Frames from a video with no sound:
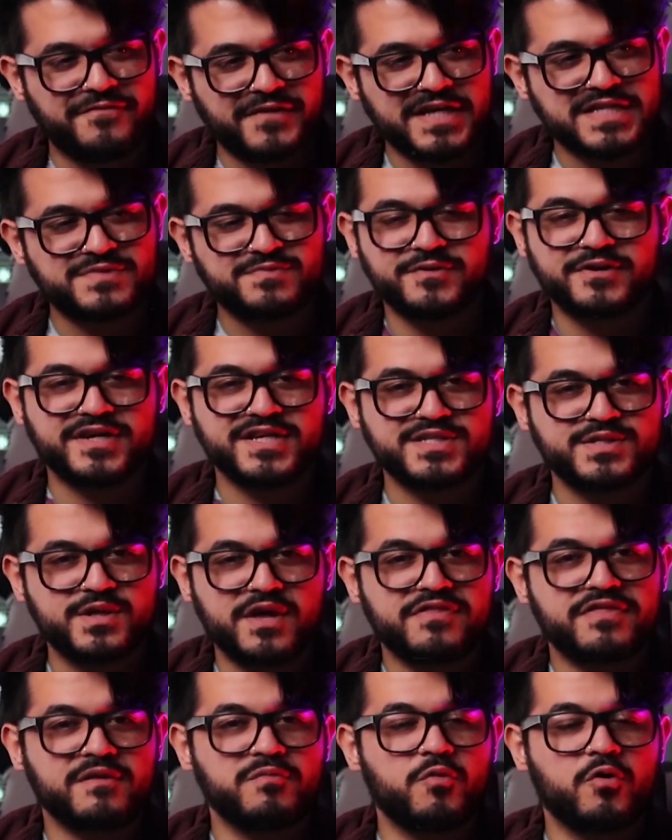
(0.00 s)
And Facebook is
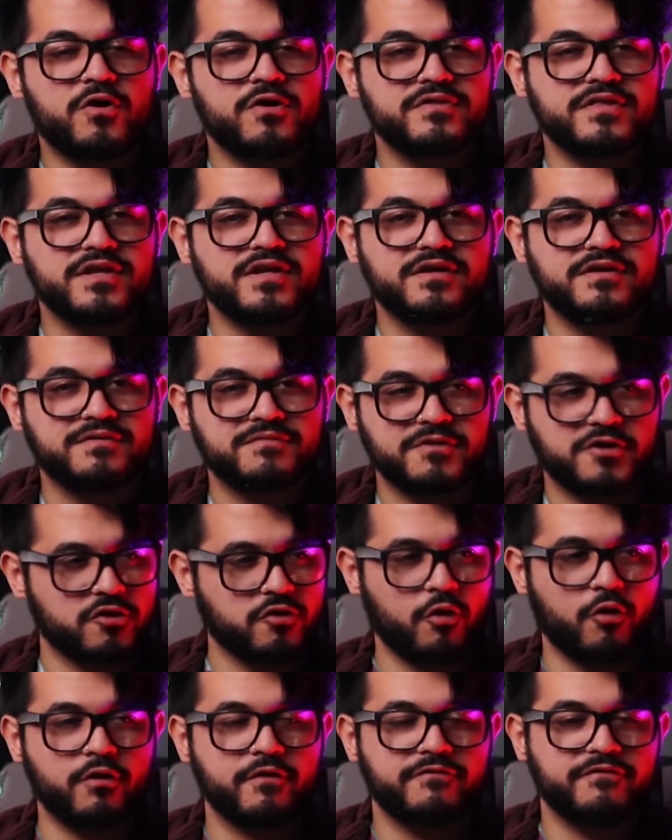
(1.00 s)
nothing more than a
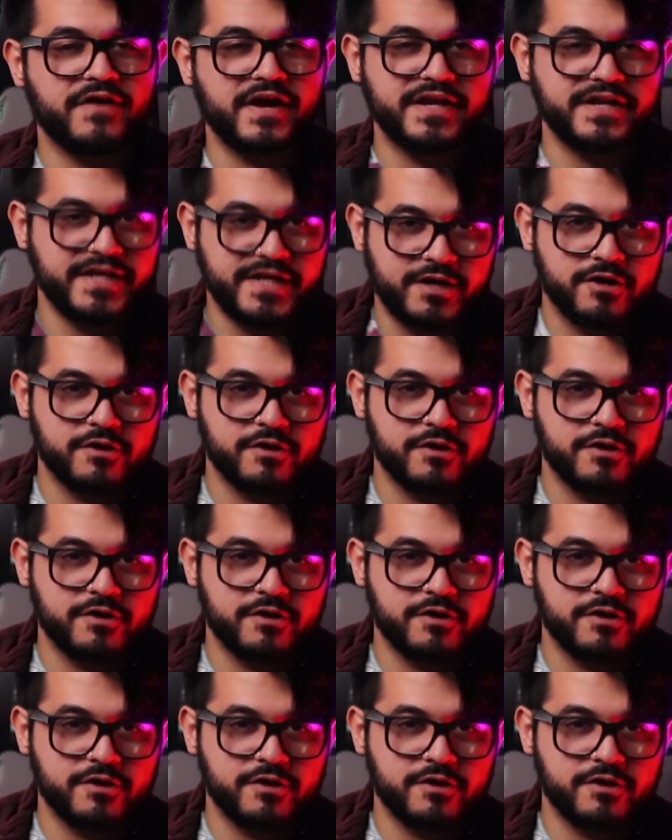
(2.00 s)
glorified